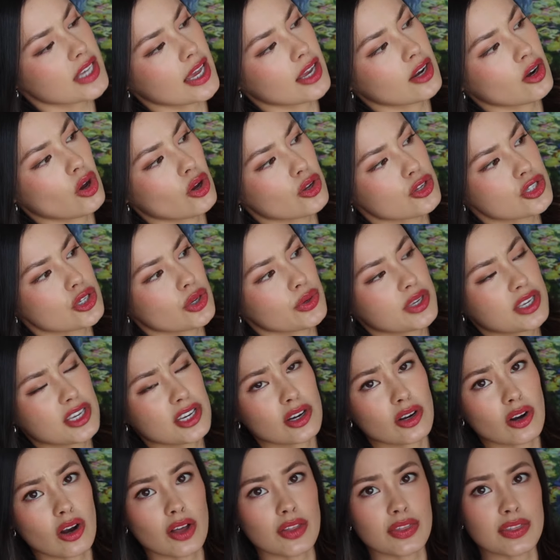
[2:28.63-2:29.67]
and also
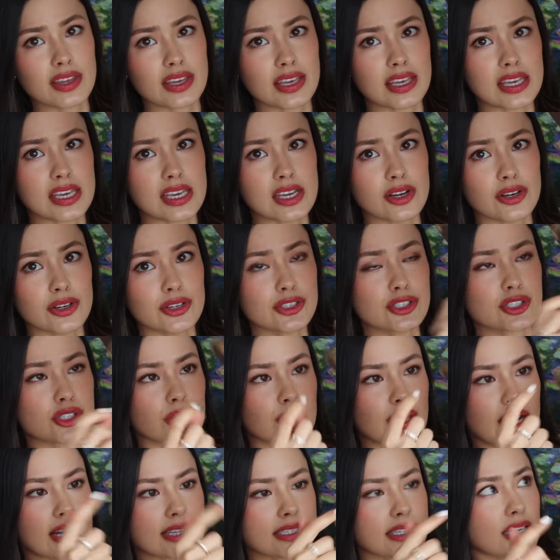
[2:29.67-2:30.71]
here on the heel. So
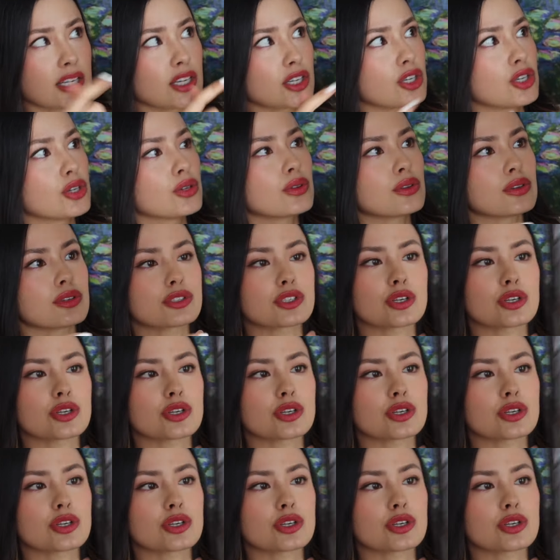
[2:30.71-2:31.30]
it has like a cute little